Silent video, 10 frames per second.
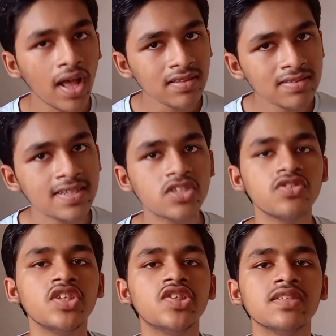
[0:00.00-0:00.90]

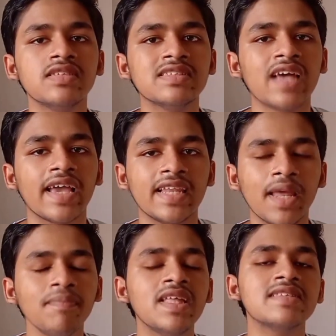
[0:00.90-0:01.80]
Once it reaches the
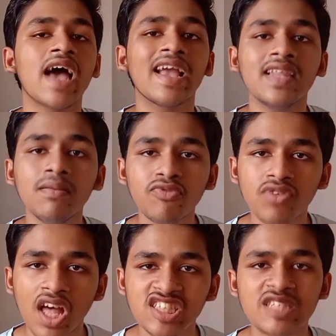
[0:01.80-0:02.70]

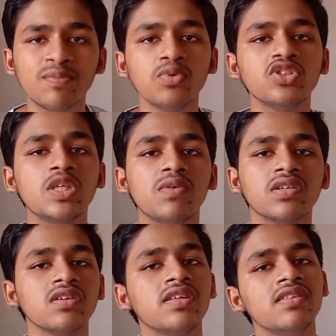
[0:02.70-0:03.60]
xylem transports
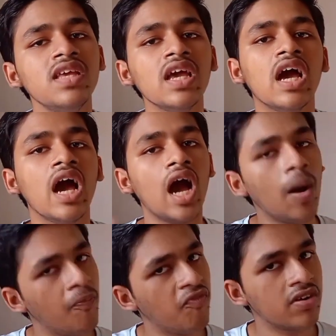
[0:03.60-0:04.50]
the water in the
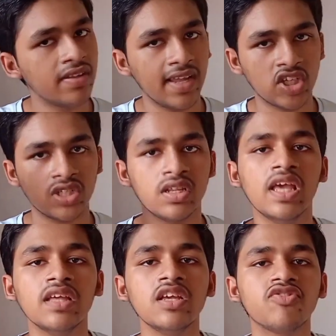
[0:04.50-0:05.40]
upward
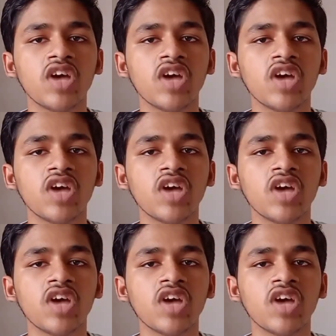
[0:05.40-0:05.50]
direction.